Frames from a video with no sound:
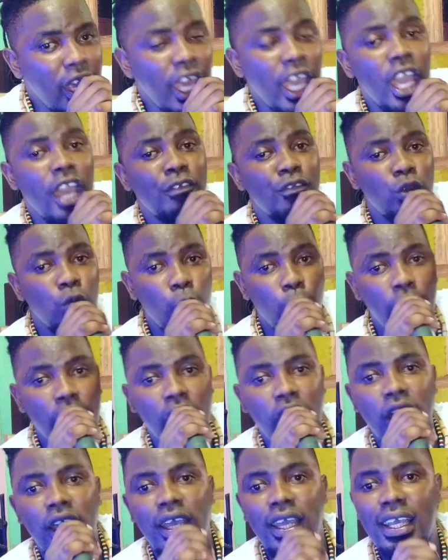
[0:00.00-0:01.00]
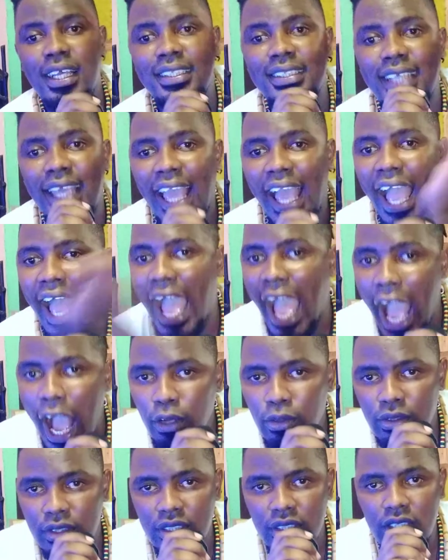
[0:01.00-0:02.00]
everywhere in the
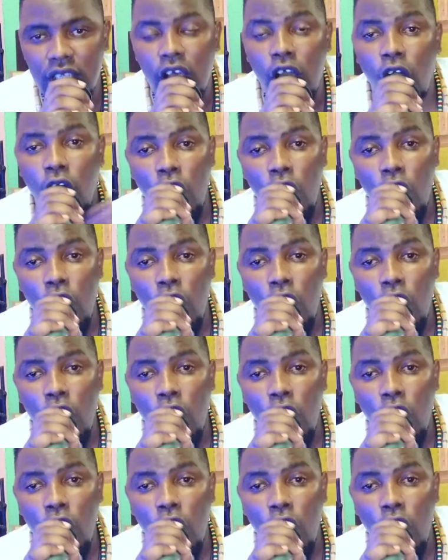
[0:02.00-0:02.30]
house,